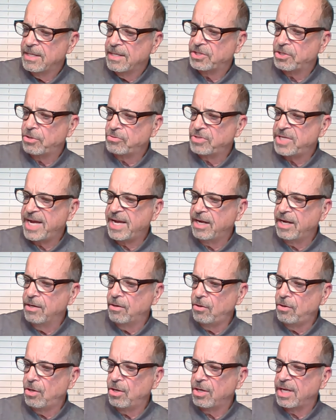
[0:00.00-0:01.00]
So taking
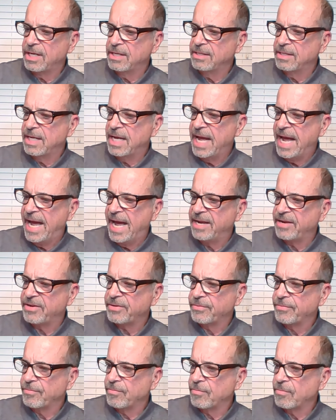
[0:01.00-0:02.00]
a look at